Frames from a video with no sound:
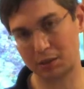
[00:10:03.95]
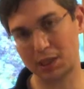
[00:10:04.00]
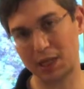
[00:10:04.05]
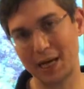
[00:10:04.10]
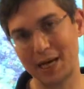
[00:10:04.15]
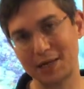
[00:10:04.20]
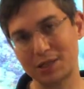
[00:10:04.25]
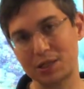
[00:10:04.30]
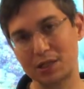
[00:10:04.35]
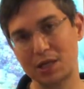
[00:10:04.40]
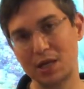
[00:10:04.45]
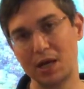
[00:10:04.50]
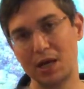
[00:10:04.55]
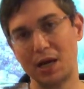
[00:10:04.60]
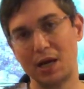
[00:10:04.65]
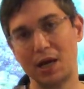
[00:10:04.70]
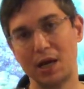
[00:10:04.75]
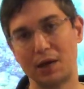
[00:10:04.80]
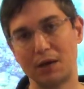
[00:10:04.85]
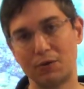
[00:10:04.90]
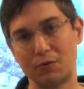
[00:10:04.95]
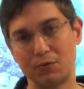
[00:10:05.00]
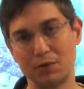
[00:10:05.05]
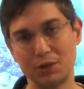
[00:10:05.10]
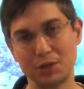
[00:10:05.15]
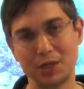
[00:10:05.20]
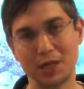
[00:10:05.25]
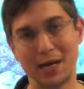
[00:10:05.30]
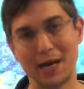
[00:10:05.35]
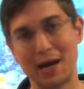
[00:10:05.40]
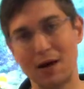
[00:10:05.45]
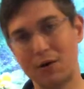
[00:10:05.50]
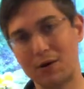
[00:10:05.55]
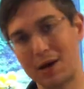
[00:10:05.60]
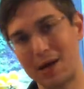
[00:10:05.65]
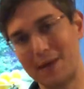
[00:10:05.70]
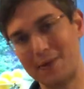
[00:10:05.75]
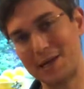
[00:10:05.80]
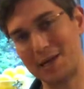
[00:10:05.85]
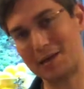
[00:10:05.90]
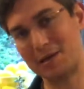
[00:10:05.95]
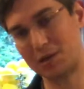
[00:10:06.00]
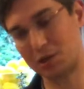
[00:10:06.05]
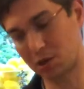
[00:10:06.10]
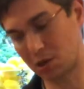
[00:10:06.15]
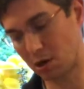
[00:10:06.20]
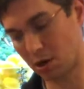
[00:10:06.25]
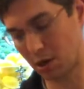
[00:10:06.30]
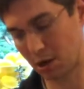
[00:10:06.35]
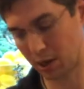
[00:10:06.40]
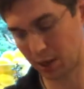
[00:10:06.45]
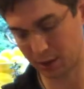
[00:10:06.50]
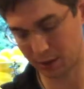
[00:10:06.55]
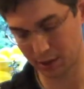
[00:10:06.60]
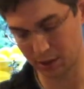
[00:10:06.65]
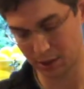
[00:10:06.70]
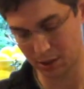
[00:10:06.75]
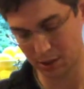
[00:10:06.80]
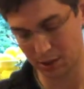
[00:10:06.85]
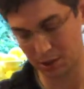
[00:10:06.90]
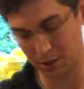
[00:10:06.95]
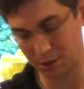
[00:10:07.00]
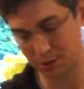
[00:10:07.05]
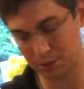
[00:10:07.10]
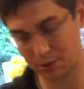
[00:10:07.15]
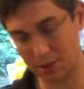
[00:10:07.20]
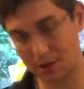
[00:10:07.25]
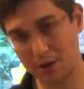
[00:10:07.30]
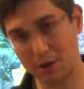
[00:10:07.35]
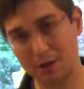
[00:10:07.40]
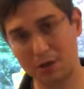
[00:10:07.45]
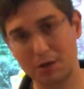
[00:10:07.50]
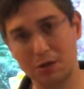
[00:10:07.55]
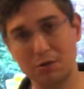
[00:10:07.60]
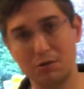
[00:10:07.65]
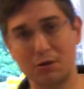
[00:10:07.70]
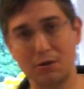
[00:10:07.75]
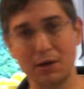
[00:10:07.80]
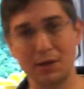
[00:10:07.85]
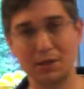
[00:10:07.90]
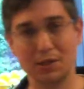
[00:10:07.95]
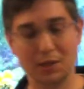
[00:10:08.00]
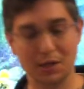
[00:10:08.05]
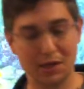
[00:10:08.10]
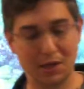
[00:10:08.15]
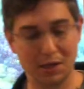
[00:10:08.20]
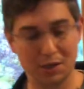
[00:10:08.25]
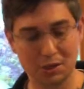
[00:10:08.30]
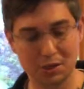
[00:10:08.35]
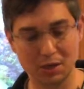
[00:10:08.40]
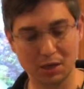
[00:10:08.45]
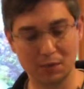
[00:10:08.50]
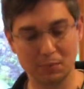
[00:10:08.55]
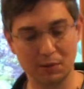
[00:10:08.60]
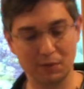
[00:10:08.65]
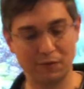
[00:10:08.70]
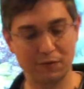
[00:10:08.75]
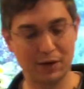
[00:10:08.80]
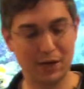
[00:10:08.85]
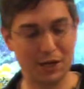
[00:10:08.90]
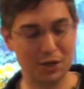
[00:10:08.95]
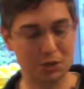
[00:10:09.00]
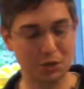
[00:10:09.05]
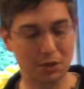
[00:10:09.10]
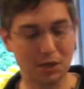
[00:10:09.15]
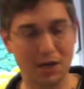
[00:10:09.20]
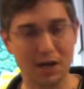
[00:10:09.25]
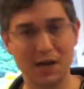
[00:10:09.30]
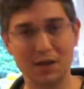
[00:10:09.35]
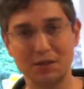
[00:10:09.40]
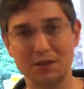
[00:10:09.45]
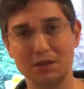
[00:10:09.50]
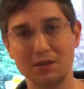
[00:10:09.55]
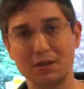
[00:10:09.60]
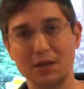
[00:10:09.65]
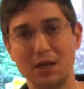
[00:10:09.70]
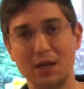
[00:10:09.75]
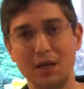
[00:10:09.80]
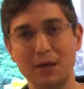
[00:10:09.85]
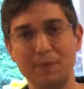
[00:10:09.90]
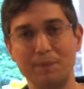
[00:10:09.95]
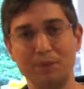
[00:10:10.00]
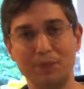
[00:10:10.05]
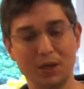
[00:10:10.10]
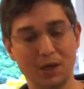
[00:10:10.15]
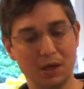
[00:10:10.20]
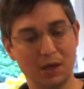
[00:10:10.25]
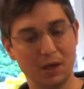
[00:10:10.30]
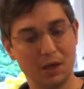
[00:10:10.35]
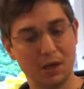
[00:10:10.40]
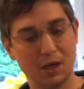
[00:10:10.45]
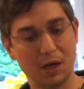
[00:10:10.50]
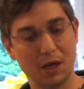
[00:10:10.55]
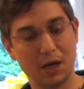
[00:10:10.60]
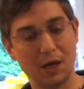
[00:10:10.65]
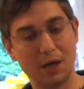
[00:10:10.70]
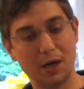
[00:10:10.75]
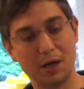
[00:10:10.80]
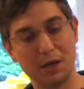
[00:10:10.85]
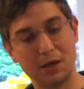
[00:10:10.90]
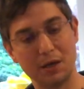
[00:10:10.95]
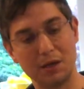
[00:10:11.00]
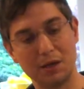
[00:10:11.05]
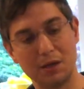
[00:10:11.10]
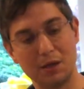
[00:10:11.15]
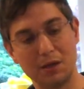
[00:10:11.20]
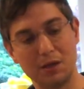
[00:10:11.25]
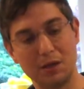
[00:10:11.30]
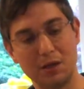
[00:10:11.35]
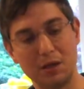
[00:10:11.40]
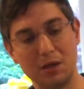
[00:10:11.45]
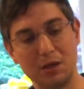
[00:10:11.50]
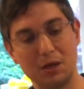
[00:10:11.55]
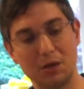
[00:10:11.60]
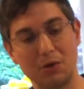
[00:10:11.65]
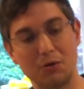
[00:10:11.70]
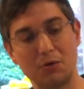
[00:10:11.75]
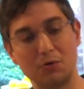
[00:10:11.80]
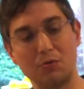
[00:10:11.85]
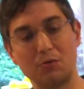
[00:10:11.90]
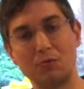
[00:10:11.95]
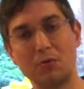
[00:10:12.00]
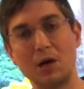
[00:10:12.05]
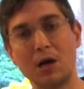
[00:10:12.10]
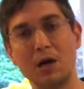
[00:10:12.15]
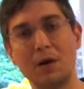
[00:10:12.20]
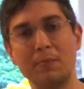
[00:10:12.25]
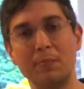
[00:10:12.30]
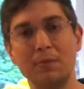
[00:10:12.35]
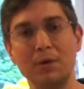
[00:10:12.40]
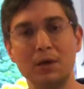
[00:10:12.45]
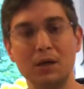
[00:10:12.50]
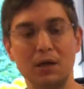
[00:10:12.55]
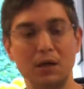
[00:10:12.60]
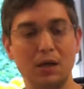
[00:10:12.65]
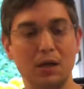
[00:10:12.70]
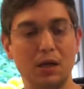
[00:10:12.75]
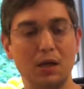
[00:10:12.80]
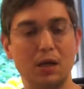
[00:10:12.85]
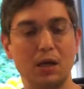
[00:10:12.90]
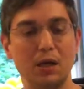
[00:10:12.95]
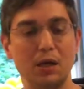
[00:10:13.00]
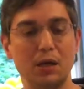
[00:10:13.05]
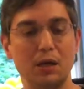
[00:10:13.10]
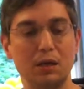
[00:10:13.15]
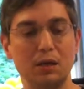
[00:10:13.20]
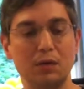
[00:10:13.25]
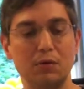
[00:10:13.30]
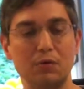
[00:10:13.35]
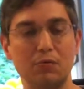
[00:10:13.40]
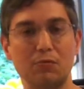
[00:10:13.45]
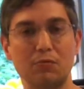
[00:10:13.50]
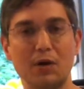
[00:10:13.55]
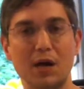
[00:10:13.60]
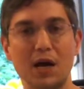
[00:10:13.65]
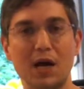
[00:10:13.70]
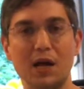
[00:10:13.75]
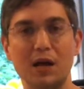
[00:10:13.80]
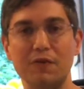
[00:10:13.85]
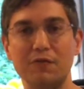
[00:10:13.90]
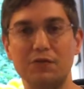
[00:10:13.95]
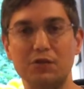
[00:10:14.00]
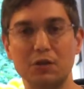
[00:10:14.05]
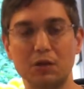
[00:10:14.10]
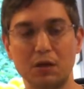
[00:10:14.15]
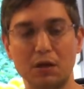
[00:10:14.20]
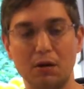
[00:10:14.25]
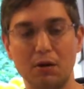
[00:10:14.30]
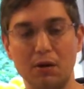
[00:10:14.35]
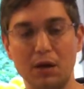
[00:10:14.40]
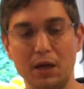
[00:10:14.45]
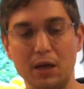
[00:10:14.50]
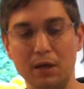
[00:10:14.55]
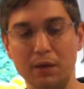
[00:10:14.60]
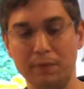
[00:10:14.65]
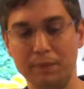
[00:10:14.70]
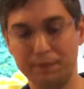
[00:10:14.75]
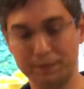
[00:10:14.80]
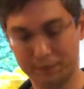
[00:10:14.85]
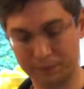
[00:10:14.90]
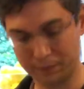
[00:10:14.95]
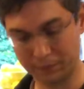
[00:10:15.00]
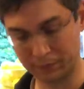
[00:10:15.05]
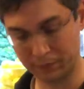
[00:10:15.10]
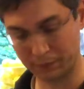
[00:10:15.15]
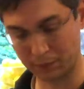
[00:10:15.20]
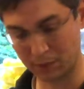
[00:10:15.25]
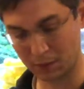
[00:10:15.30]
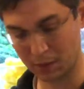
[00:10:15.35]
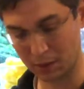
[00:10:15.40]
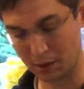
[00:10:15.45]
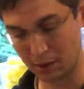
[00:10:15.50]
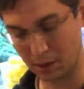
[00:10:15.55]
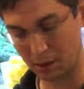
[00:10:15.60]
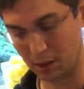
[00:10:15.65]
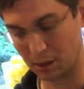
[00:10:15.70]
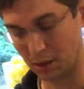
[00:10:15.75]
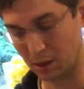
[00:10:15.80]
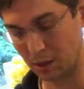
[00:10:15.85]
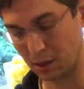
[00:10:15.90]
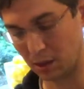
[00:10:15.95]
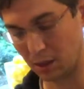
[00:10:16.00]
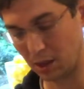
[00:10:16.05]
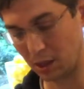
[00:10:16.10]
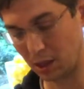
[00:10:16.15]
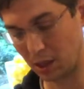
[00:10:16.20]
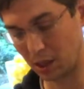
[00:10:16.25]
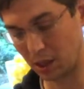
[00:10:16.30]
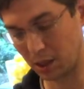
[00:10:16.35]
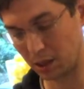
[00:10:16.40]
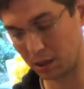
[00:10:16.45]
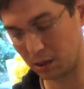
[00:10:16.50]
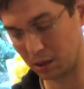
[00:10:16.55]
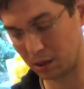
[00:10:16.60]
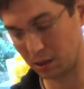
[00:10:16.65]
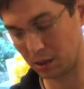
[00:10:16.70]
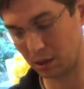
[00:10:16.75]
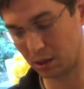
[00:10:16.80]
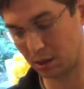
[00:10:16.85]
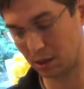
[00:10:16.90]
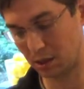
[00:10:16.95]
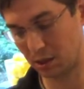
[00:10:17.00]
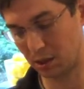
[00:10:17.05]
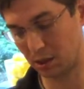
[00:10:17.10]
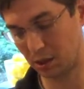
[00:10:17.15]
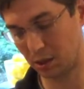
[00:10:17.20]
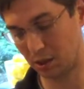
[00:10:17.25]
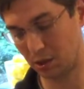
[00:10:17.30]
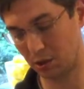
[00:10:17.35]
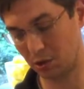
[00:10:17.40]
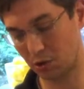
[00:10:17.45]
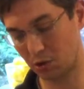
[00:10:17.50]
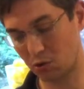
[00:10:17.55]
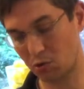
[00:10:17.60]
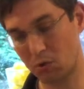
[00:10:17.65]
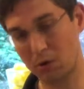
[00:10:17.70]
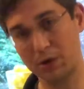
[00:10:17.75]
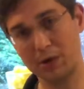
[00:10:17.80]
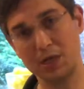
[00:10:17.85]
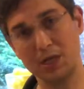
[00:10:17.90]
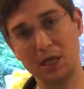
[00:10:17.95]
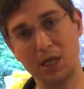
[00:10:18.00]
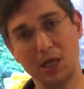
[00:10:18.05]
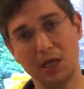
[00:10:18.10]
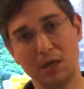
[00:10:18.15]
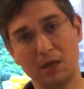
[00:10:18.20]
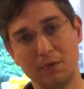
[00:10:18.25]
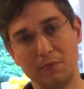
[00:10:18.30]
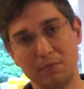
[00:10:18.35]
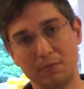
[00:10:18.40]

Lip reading: glass, rinsing it out, and then discarding. So here are your two drinks, ladies and gentlemen, for National Cocktail Day. The rum and rye Vieux Carre and the Quarantini.